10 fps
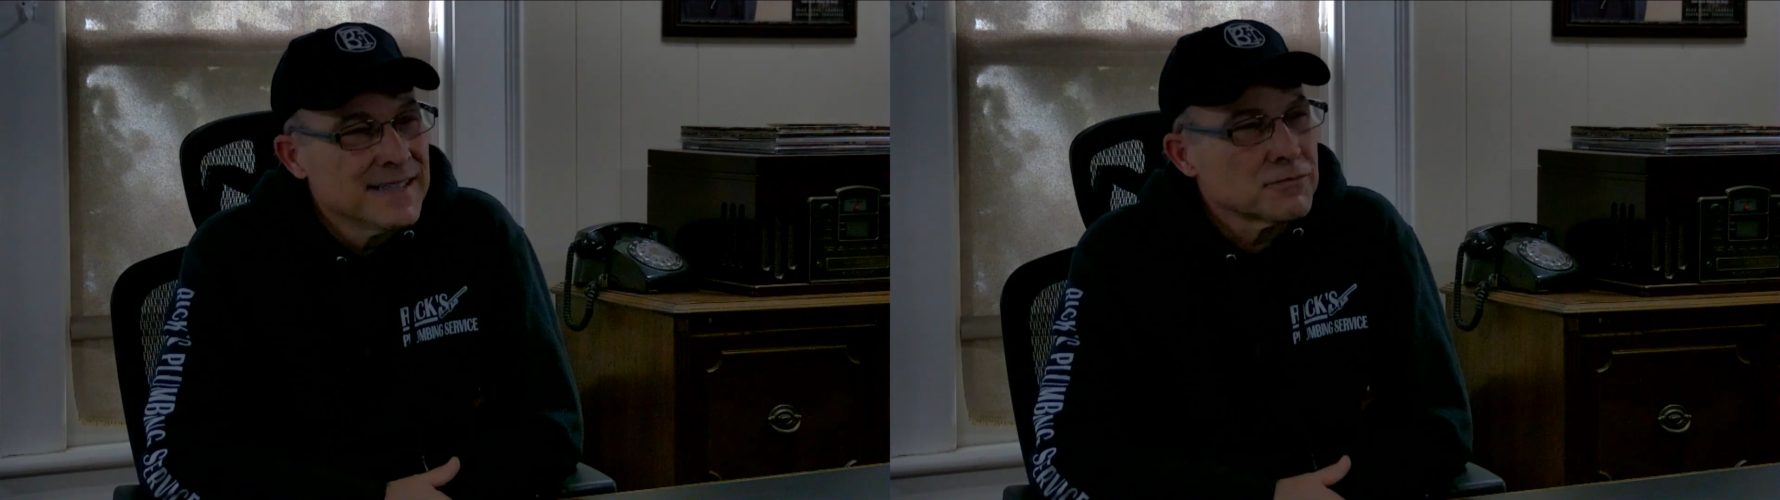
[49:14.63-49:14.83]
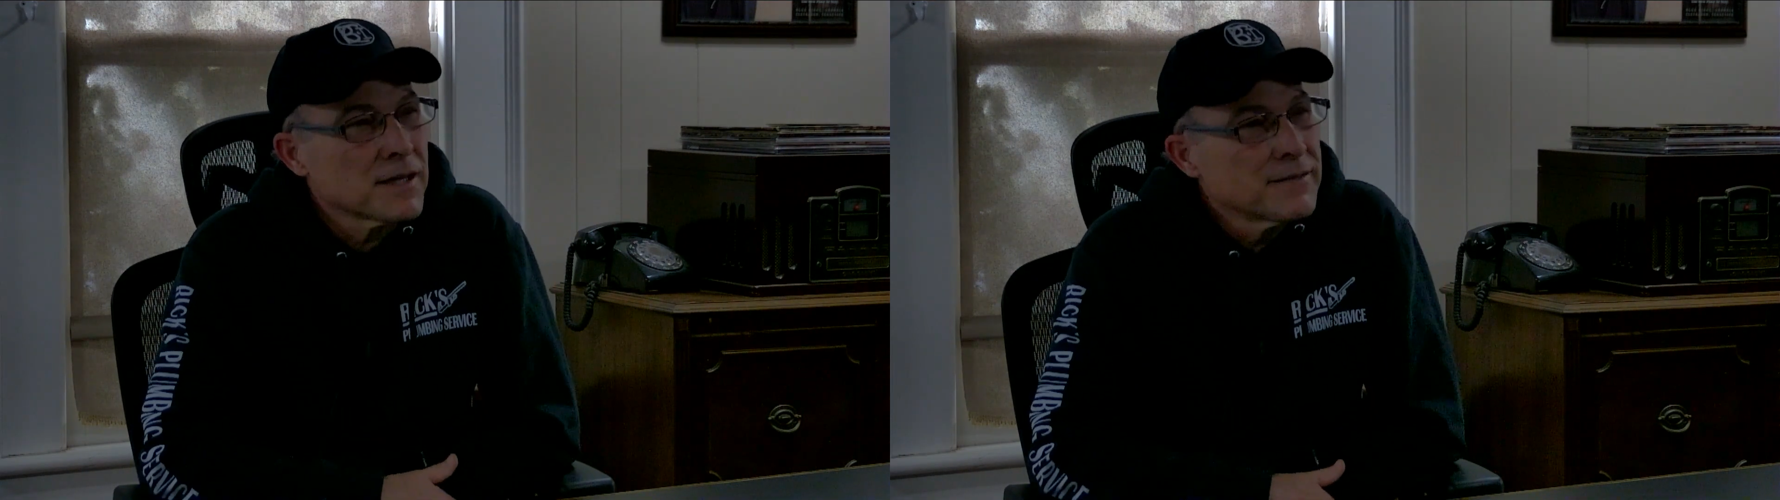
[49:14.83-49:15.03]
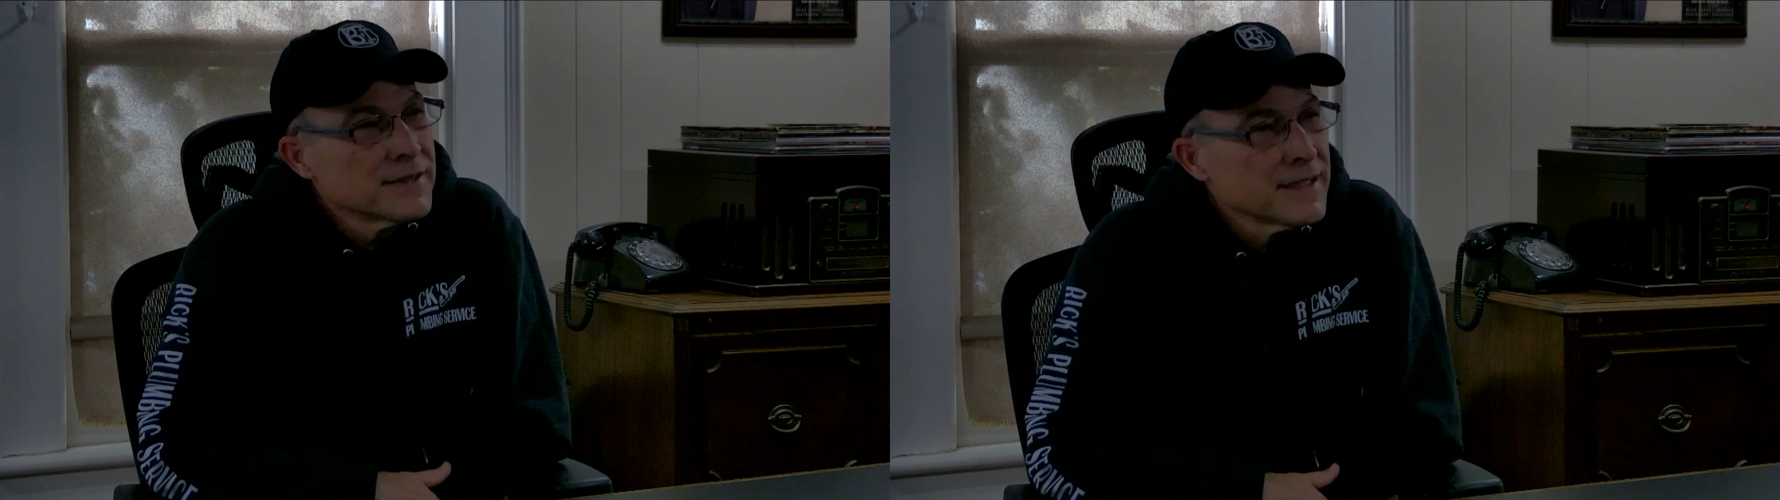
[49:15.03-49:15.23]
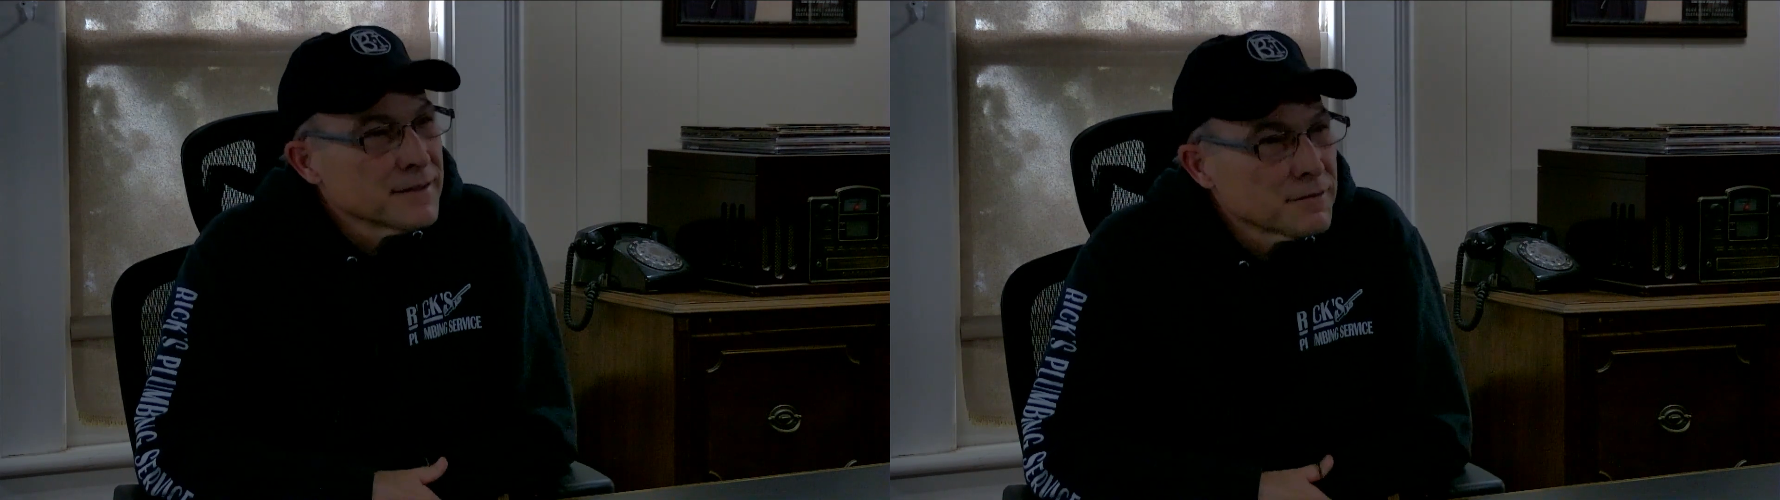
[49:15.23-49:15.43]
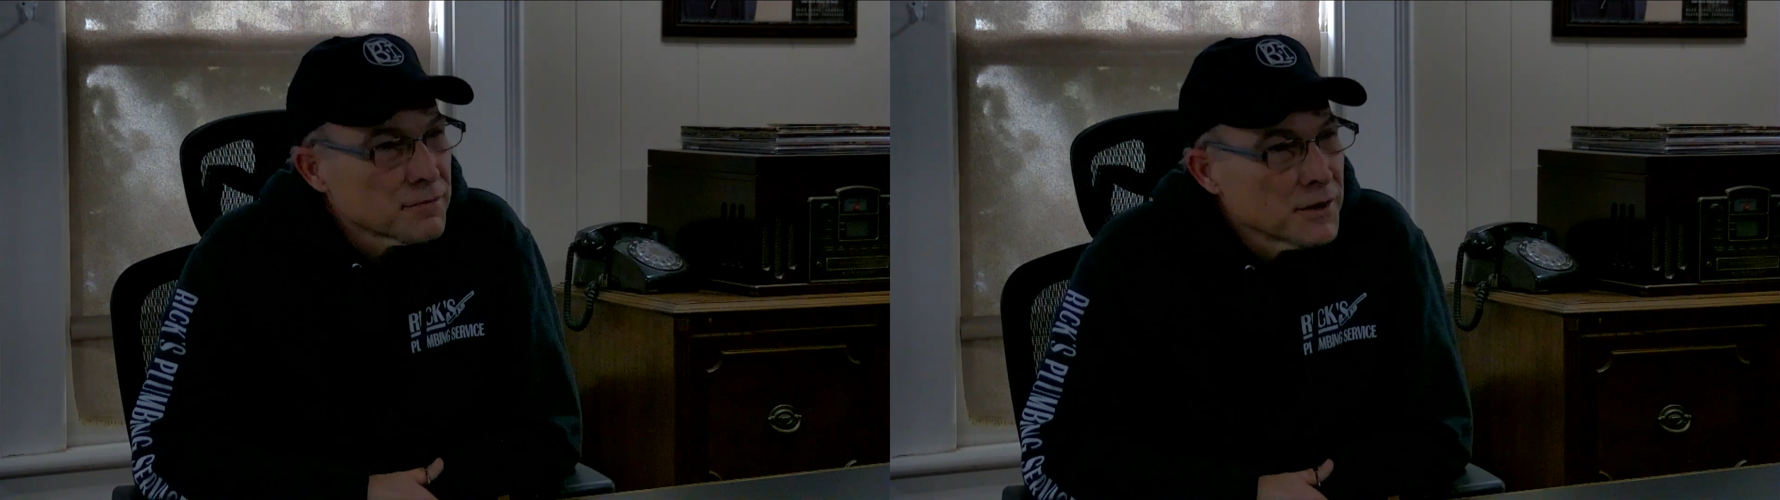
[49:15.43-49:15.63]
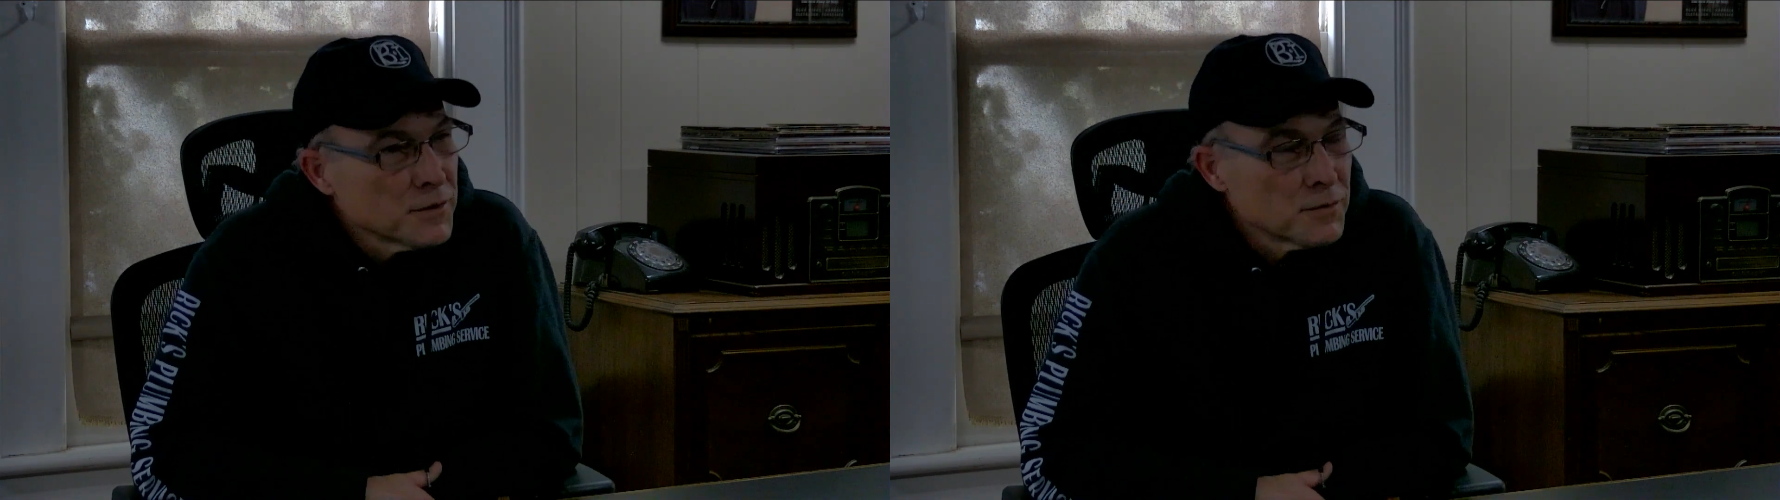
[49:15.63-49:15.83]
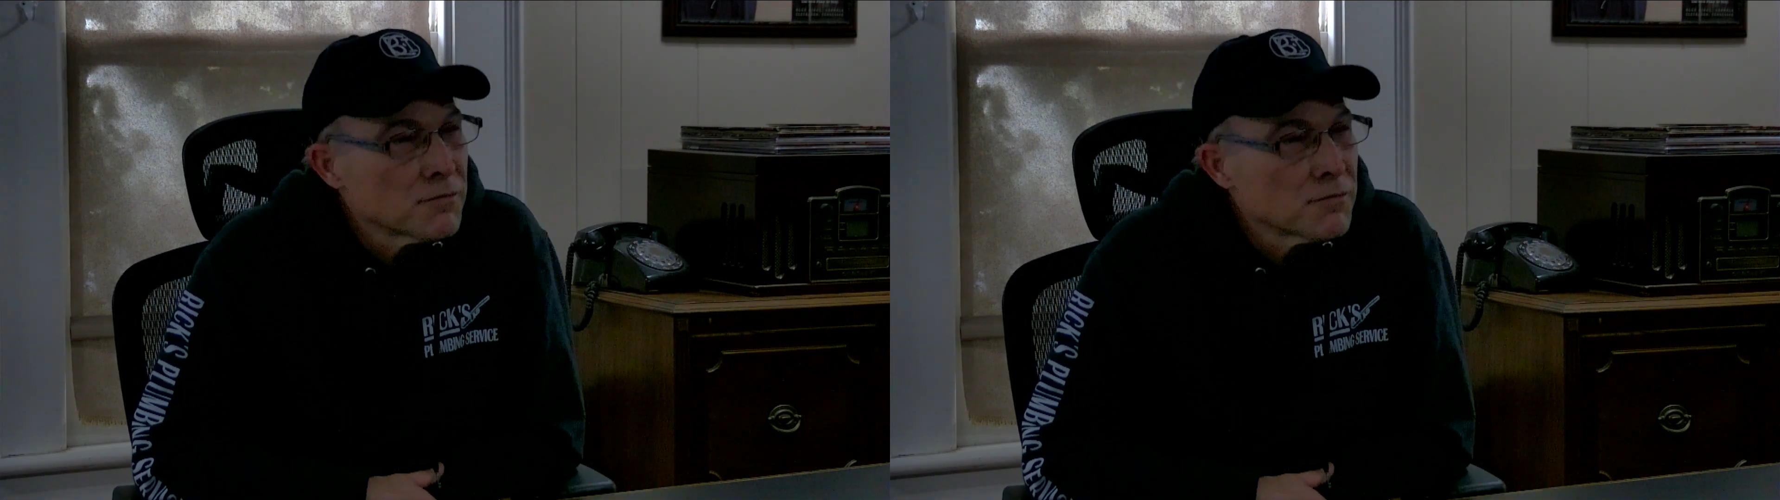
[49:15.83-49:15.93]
Driving down the road,